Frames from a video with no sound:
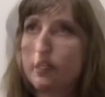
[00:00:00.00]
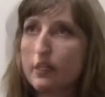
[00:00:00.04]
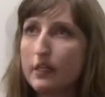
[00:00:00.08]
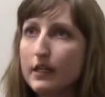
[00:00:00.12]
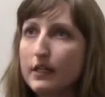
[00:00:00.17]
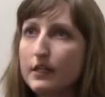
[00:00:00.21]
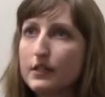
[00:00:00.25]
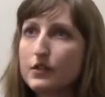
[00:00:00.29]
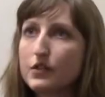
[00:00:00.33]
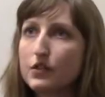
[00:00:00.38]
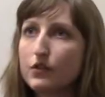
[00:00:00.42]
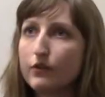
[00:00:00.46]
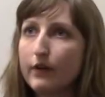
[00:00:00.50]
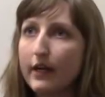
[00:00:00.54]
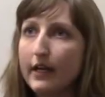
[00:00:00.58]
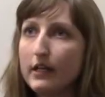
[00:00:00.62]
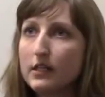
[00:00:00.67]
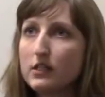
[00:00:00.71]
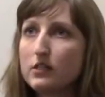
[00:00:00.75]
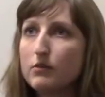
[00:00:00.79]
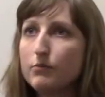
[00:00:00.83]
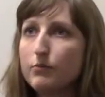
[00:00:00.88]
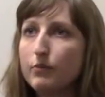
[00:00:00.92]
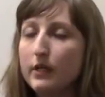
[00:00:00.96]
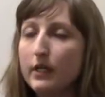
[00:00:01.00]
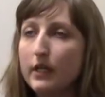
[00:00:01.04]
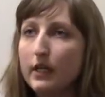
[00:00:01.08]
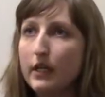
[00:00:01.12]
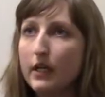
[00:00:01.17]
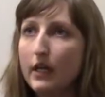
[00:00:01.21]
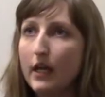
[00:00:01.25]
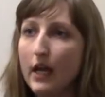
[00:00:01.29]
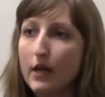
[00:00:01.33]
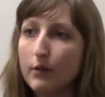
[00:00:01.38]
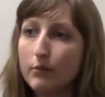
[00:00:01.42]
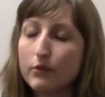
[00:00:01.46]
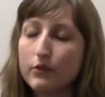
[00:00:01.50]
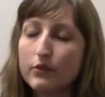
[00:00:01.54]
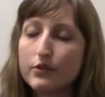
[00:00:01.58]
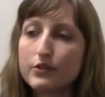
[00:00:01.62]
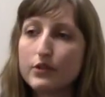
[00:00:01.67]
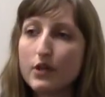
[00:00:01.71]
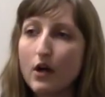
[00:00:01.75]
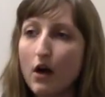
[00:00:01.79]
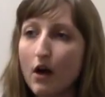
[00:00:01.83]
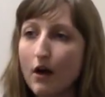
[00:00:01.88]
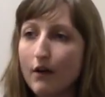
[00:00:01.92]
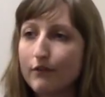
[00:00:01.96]
It's great to be able
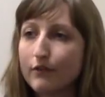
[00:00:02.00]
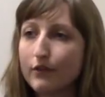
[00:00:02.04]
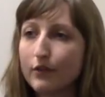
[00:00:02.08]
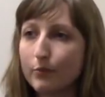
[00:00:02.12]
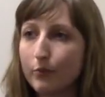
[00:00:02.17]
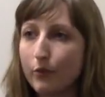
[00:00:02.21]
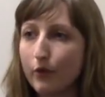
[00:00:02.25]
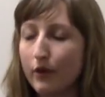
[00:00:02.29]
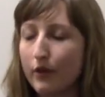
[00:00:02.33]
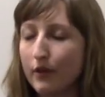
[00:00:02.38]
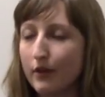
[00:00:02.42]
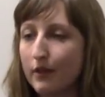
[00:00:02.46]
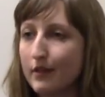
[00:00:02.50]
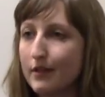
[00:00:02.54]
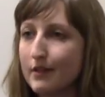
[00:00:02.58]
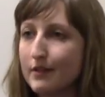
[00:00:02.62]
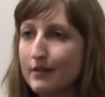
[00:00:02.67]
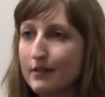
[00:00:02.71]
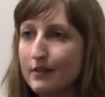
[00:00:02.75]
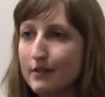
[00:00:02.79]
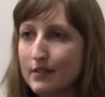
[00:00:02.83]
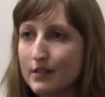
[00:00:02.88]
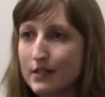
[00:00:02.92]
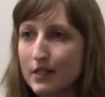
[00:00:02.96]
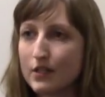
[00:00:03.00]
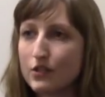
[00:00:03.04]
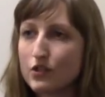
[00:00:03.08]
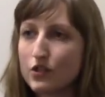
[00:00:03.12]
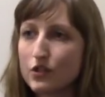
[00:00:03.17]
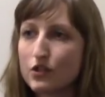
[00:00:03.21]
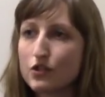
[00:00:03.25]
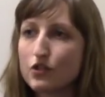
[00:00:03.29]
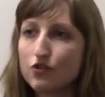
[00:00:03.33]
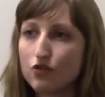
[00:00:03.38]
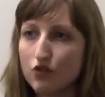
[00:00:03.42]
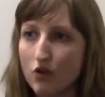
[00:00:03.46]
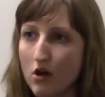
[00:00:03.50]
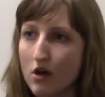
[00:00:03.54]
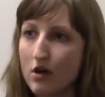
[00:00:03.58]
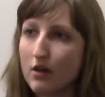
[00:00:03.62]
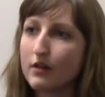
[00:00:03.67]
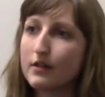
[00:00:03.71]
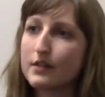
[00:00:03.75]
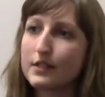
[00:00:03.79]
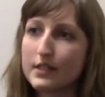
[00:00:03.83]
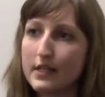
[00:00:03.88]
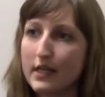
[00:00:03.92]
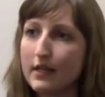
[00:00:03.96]
to offer Portland such a
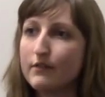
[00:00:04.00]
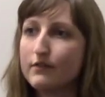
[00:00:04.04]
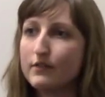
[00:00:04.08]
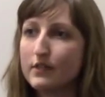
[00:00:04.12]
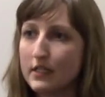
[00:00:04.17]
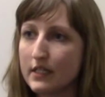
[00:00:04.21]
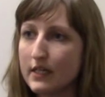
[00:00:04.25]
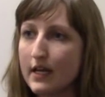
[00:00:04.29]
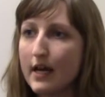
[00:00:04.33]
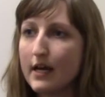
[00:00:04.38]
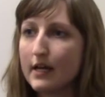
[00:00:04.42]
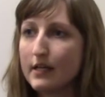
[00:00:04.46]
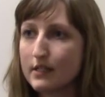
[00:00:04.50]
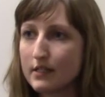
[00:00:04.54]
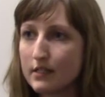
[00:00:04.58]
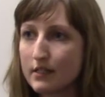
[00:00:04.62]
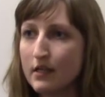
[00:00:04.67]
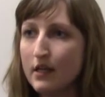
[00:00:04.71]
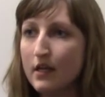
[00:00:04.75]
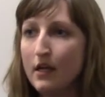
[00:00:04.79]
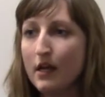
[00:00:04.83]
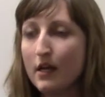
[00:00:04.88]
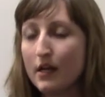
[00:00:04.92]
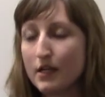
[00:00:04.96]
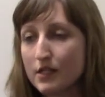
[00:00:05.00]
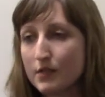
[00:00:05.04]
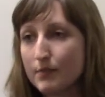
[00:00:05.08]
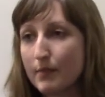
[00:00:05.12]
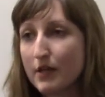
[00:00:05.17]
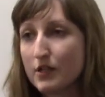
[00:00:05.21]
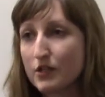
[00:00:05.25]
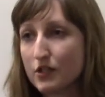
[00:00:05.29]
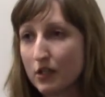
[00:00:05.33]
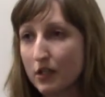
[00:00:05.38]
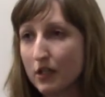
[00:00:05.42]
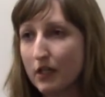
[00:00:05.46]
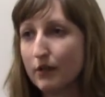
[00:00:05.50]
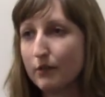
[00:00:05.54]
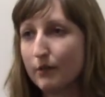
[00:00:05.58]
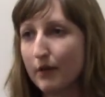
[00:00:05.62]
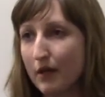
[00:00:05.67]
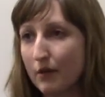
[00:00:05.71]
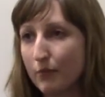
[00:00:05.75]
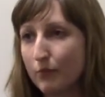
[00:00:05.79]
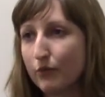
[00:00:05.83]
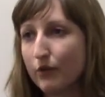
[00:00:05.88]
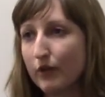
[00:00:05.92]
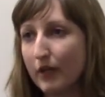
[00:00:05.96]
strong safety net, especially
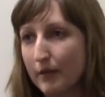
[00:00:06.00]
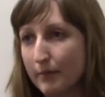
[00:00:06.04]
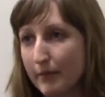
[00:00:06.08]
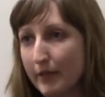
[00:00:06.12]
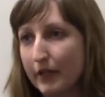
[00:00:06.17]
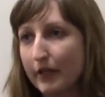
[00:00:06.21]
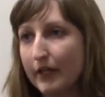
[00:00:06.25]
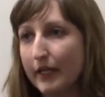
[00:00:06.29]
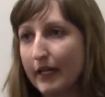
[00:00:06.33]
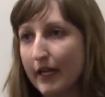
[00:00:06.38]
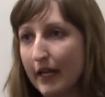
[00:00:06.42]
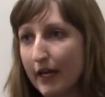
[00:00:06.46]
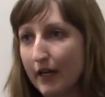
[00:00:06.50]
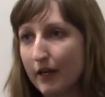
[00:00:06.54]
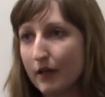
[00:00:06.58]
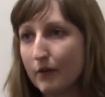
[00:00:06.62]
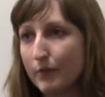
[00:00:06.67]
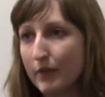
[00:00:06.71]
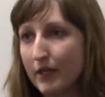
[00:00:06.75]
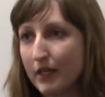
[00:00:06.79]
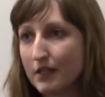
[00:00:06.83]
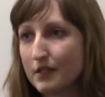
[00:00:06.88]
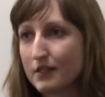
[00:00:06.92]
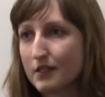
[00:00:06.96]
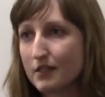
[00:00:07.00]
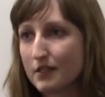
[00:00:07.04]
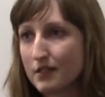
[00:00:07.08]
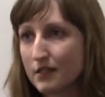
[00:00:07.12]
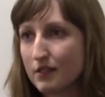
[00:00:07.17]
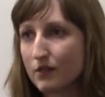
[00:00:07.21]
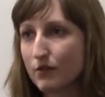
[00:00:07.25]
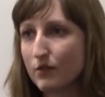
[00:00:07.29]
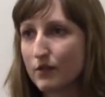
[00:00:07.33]
around primary care, because it's so